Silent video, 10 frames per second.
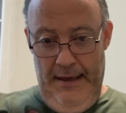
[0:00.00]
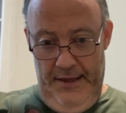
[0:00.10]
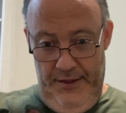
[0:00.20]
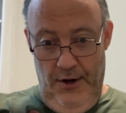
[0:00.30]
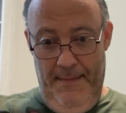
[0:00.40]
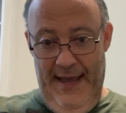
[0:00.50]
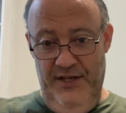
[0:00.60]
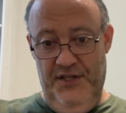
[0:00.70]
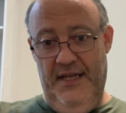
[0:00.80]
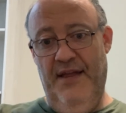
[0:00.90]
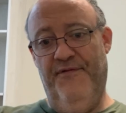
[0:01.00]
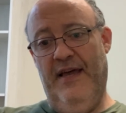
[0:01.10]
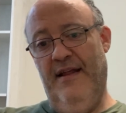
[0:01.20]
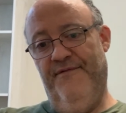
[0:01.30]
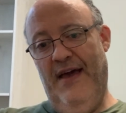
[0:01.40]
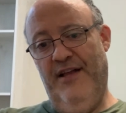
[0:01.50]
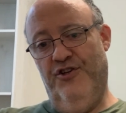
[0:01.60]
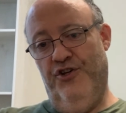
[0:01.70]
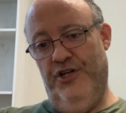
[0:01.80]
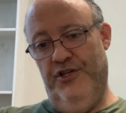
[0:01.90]
There are many significant
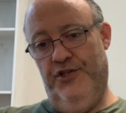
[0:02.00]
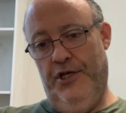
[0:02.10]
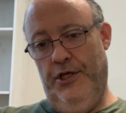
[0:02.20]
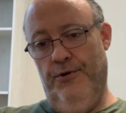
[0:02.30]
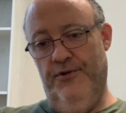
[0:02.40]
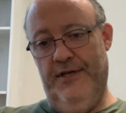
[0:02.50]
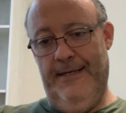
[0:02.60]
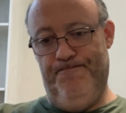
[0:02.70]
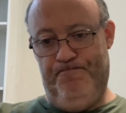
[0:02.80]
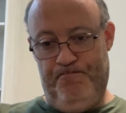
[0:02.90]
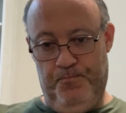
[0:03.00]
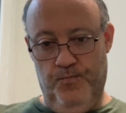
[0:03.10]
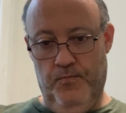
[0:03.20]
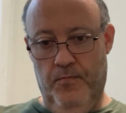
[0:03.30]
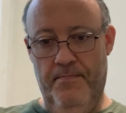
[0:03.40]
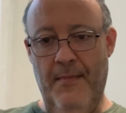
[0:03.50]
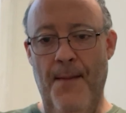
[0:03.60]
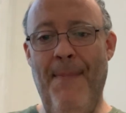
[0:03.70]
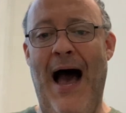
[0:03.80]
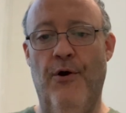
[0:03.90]
advantages to using
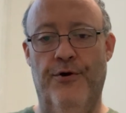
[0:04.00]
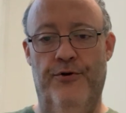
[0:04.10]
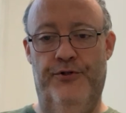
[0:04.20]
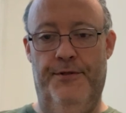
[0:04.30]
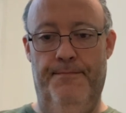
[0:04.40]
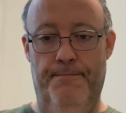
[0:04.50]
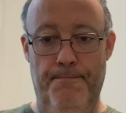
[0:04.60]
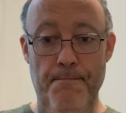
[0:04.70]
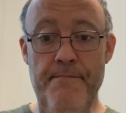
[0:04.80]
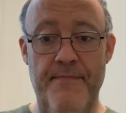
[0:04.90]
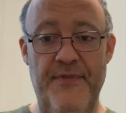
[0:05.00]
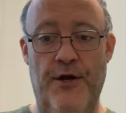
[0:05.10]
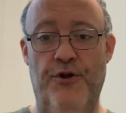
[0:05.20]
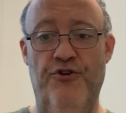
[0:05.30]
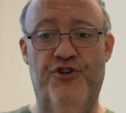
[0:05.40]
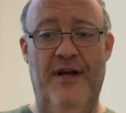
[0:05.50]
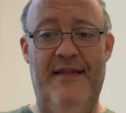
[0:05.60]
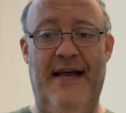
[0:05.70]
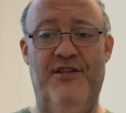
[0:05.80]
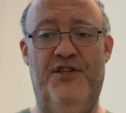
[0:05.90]
powders. Their
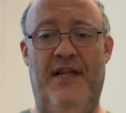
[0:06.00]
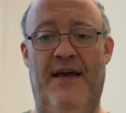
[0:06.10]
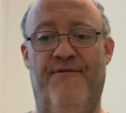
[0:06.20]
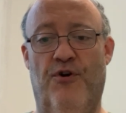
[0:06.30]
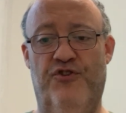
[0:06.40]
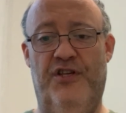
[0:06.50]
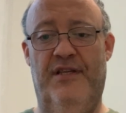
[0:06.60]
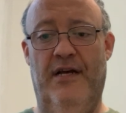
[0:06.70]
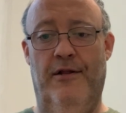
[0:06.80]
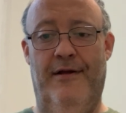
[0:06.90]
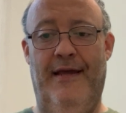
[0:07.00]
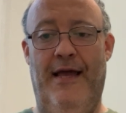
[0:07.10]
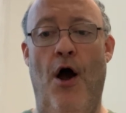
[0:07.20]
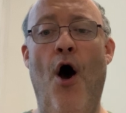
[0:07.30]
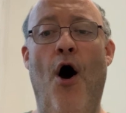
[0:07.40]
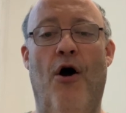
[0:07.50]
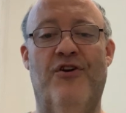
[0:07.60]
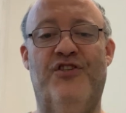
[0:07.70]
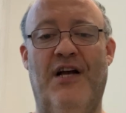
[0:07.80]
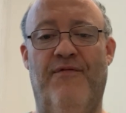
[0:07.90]
nutrient density and versatility
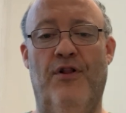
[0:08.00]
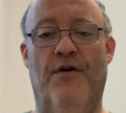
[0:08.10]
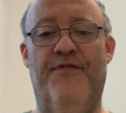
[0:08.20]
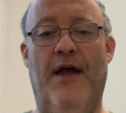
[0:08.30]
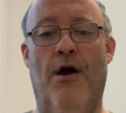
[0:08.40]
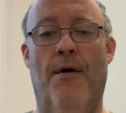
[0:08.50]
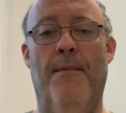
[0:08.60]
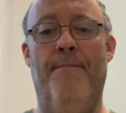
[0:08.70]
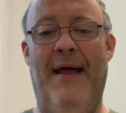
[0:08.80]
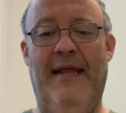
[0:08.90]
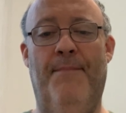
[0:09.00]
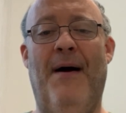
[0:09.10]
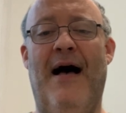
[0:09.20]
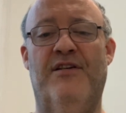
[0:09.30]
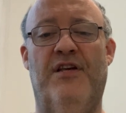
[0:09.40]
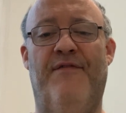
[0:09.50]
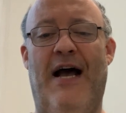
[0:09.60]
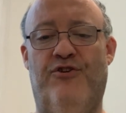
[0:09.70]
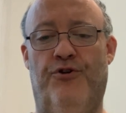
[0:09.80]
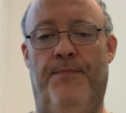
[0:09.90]
are several of their many positive
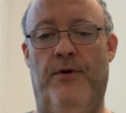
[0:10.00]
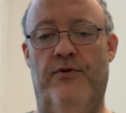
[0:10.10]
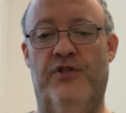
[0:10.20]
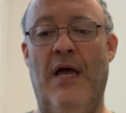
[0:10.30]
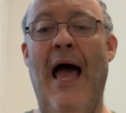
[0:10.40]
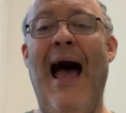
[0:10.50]
attributes.